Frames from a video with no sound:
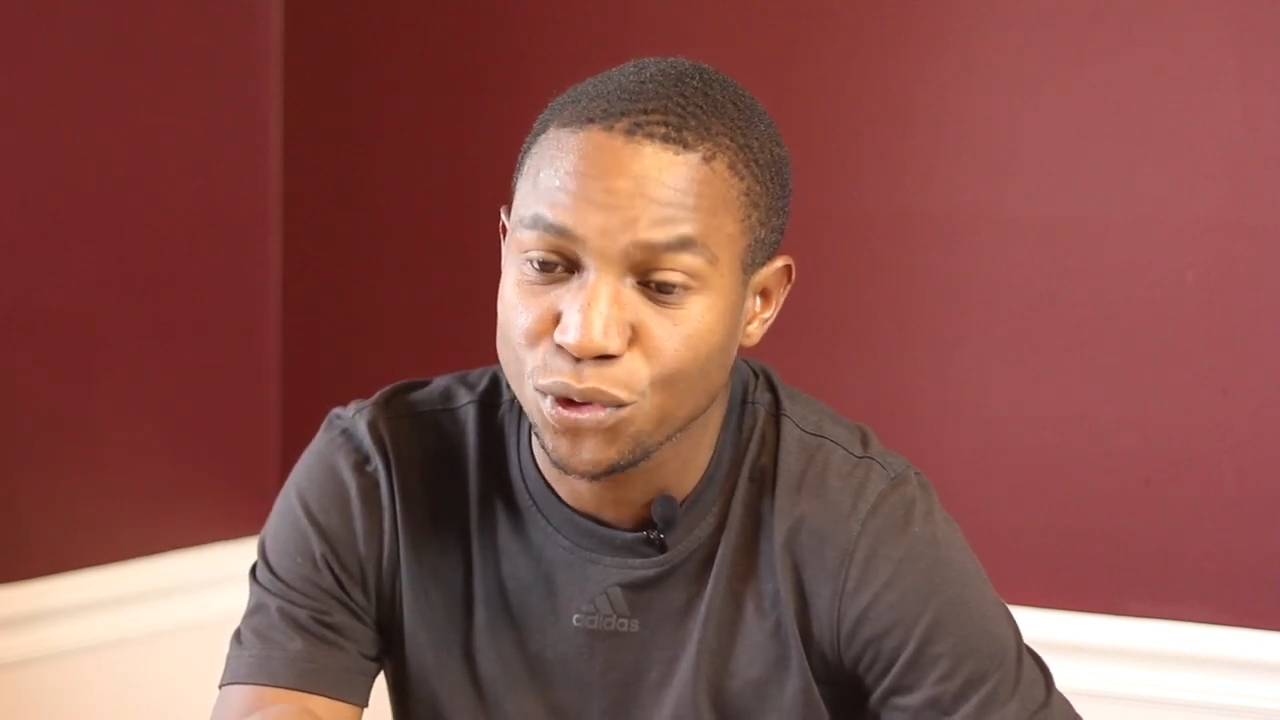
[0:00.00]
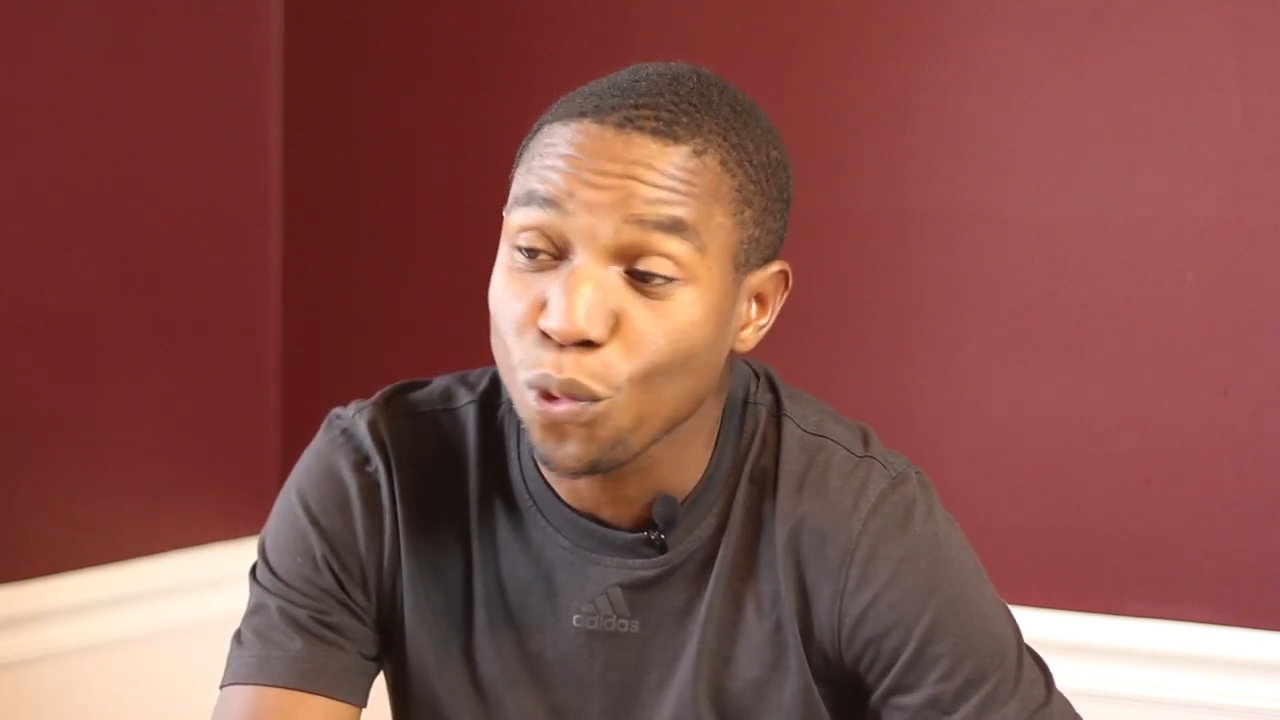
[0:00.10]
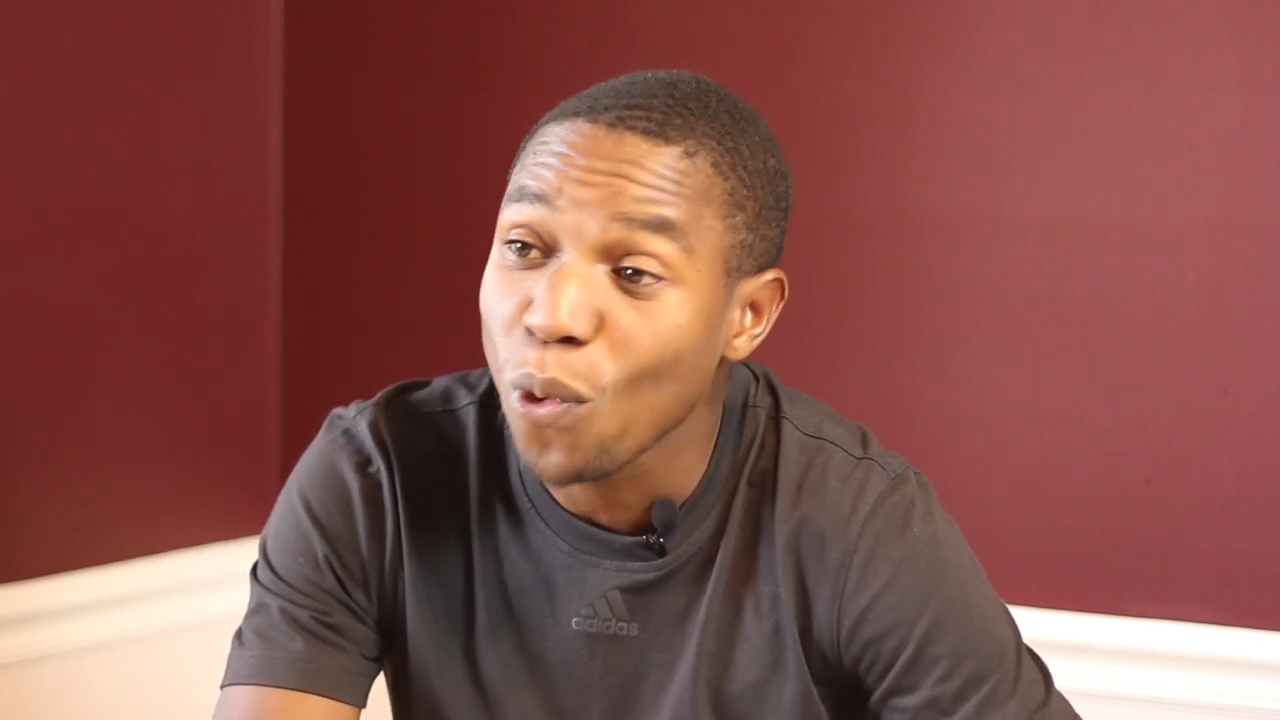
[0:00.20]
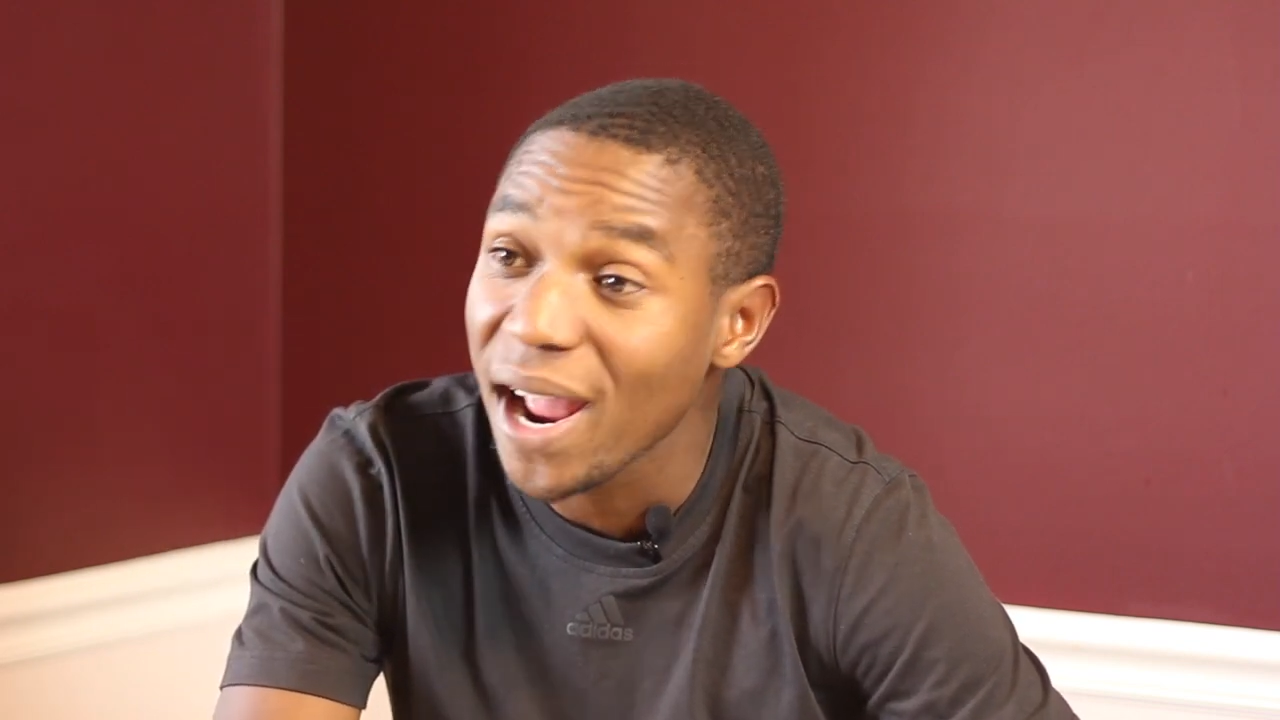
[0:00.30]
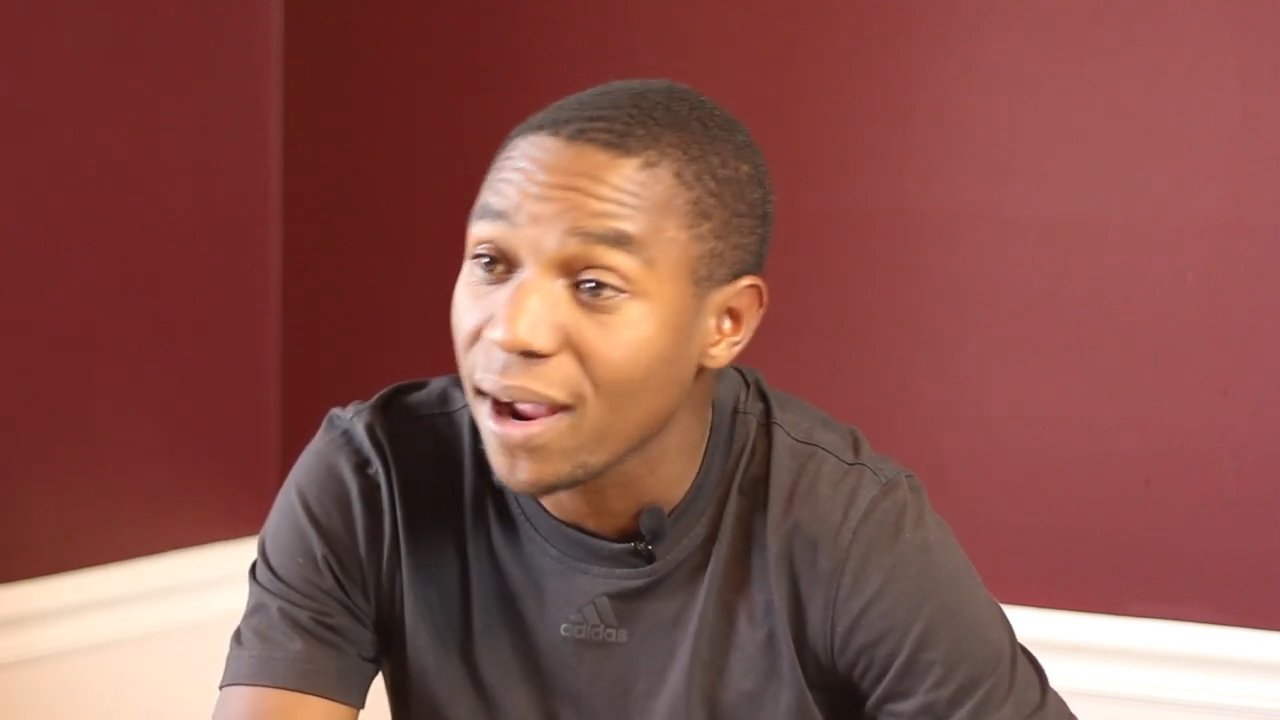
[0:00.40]

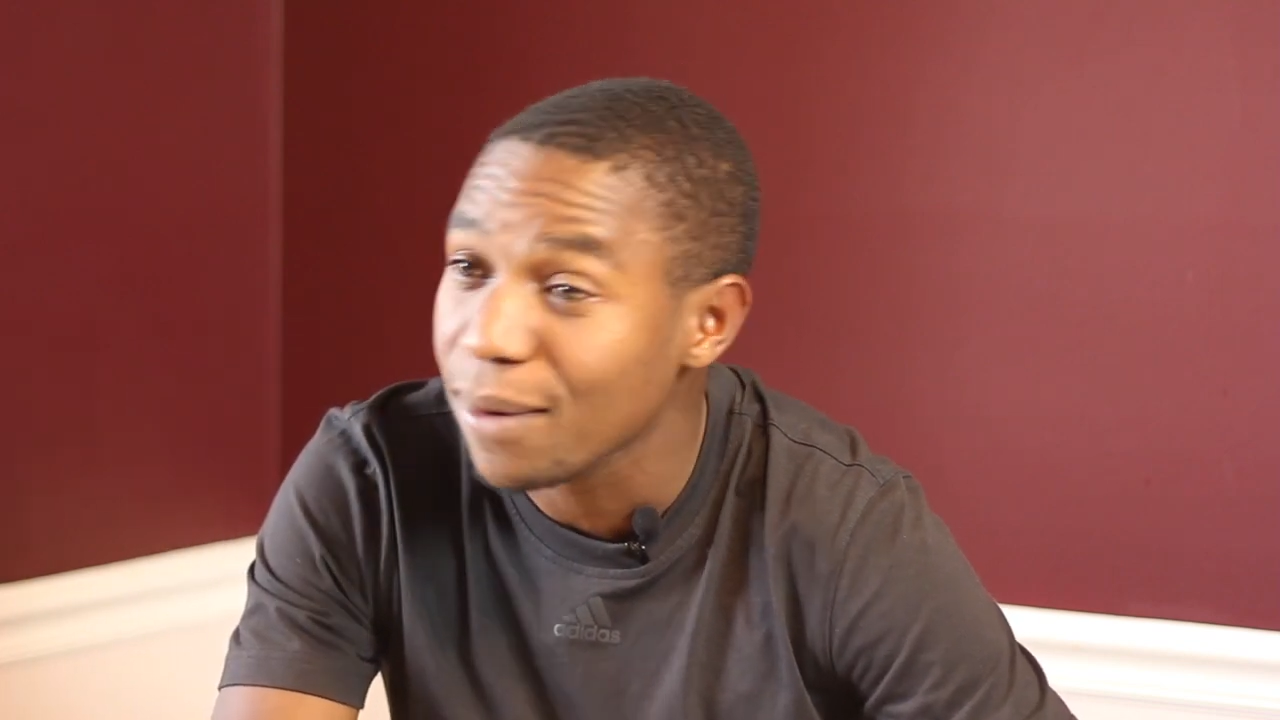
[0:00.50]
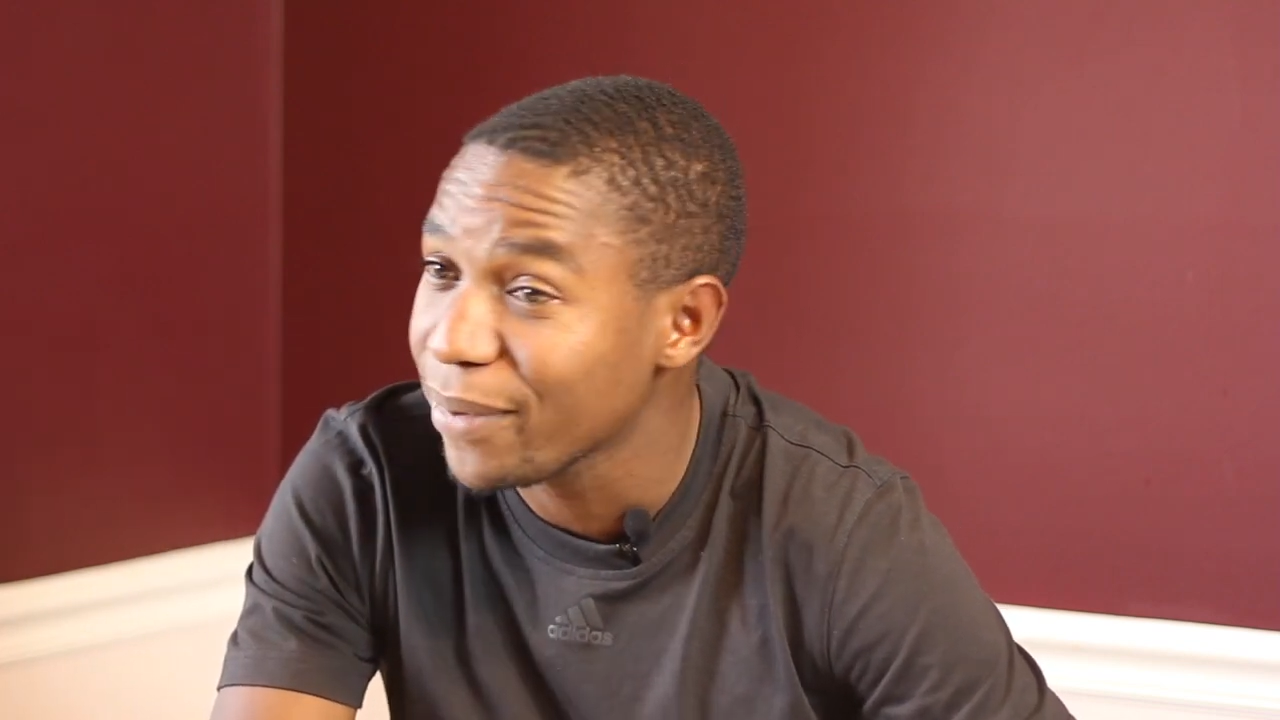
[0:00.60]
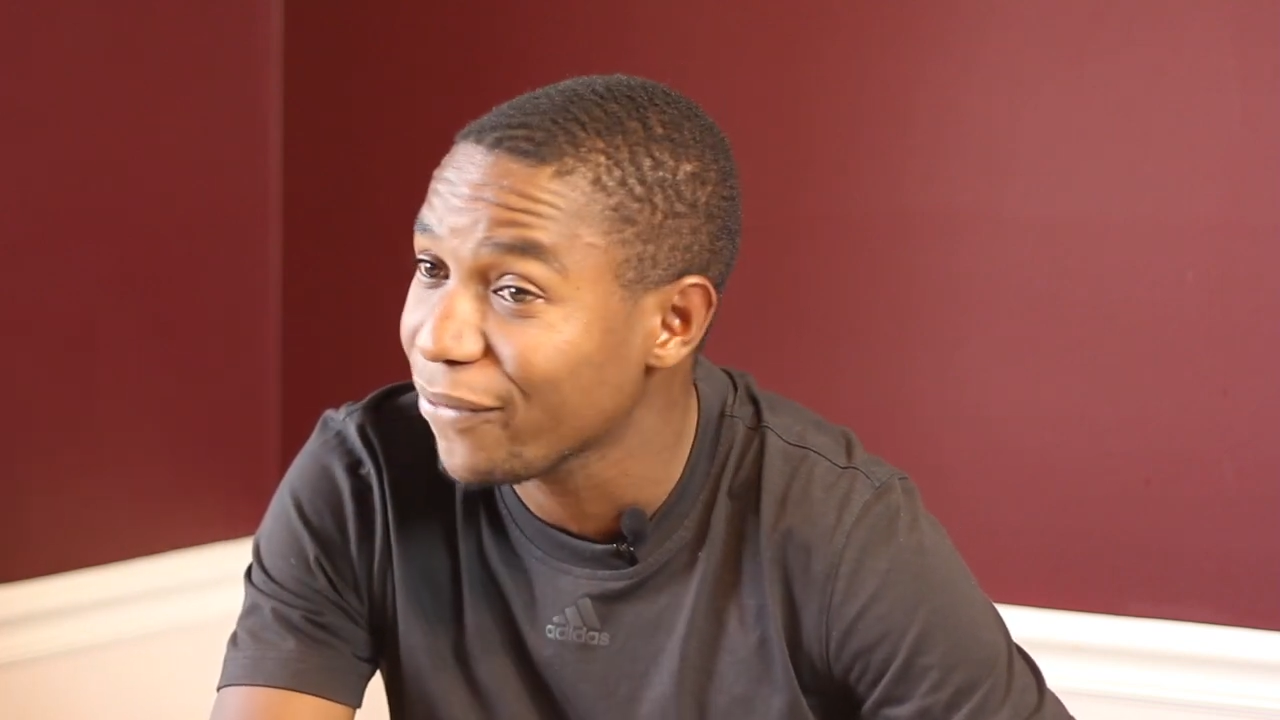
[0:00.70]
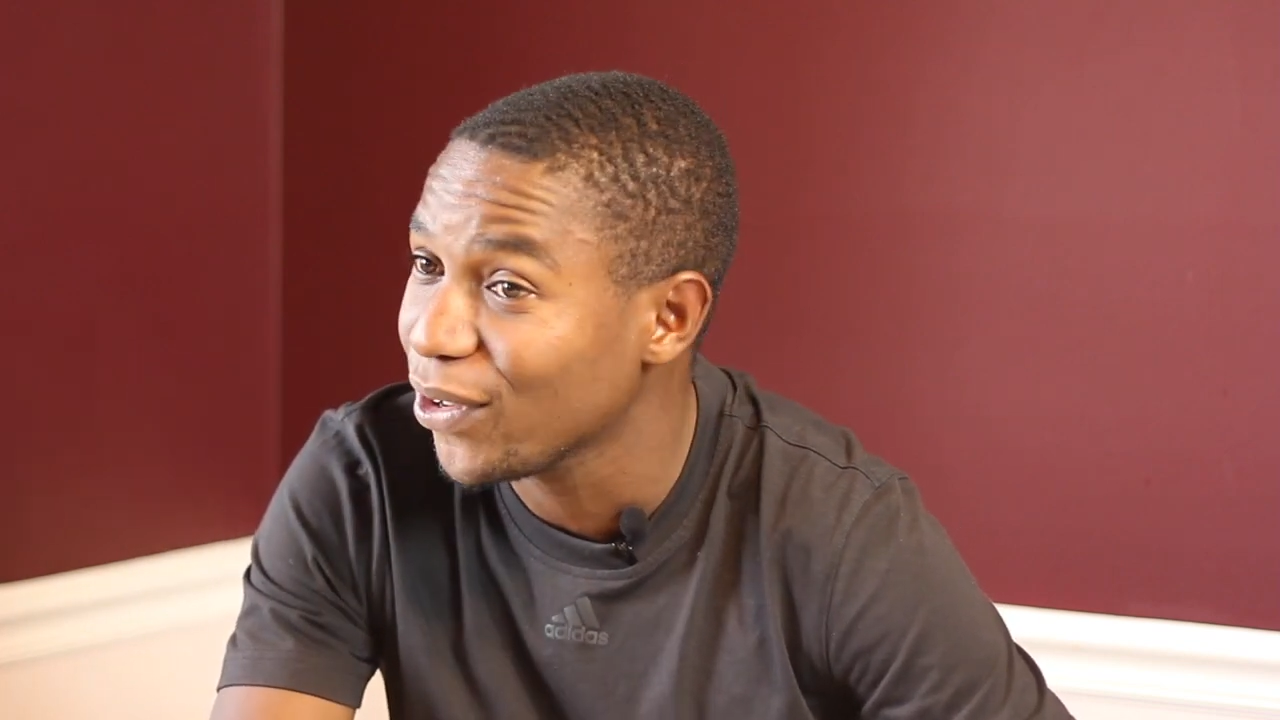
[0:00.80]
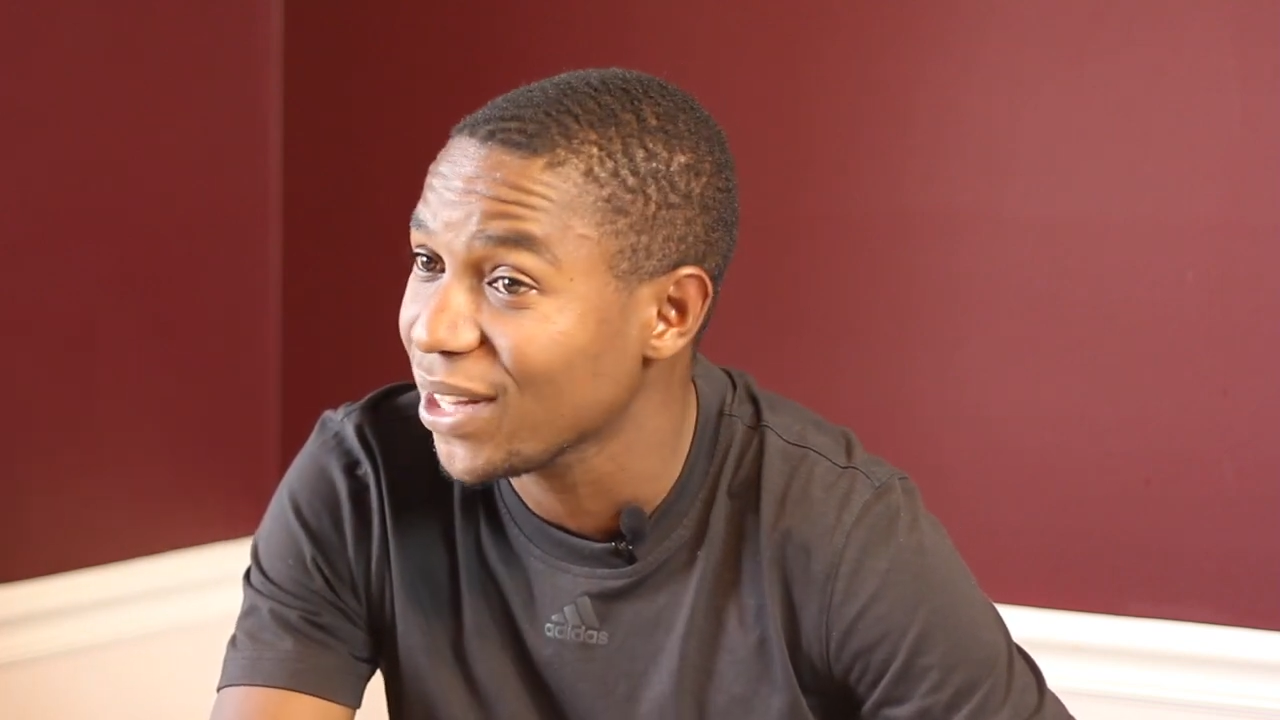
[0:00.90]
to work
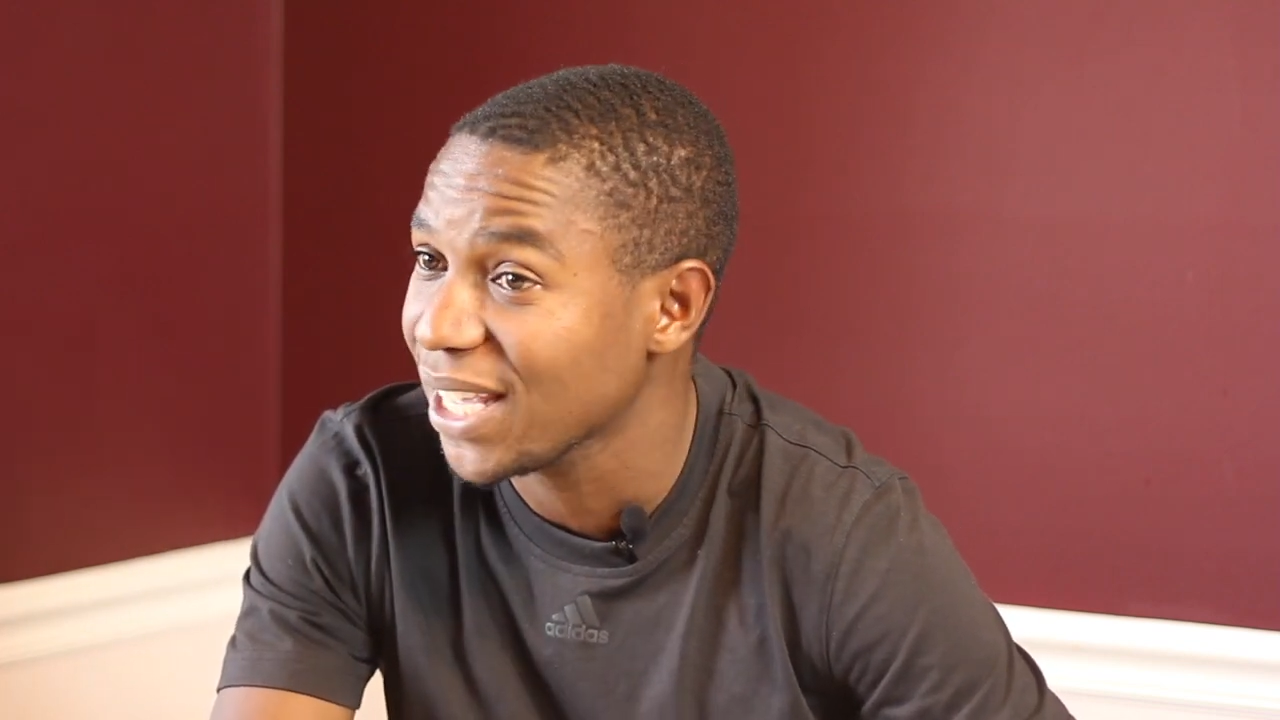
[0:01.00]
before